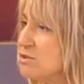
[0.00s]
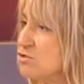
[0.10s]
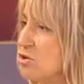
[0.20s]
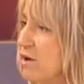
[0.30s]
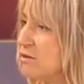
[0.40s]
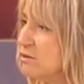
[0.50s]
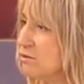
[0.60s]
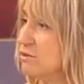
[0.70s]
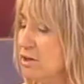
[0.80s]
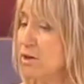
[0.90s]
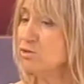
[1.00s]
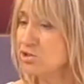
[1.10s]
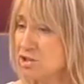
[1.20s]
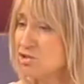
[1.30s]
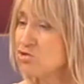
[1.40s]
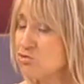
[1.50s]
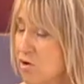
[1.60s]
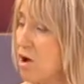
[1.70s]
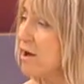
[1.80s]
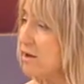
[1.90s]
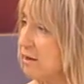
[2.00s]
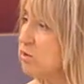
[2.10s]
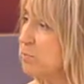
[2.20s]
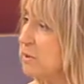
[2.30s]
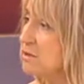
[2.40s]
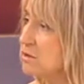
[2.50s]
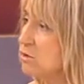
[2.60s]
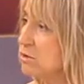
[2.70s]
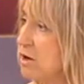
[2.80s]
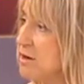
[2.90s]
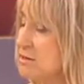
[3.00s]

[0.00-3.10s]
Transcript: and try and, just try a little bit to look nice.